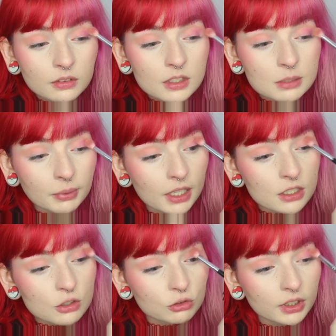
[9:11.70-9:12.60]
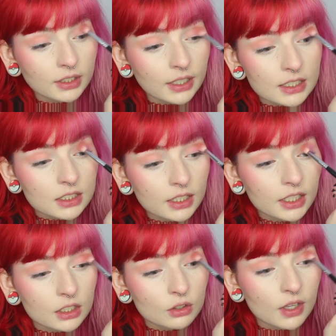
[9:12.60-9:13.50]
This blends really
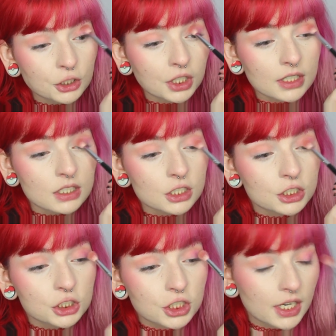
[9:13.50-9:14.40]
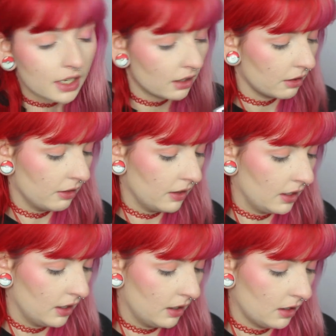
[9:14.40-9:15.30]
nicely into that transition shade,
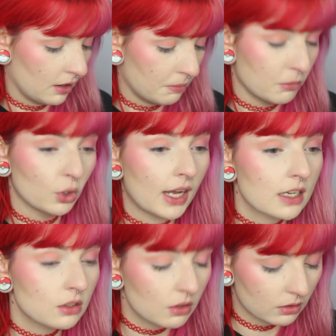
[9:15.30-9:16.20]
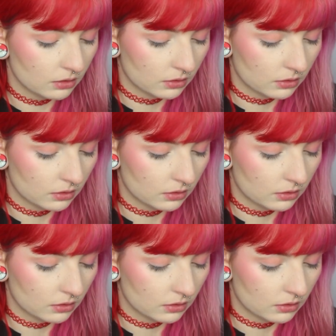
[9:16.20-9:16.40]
the Moon Castle.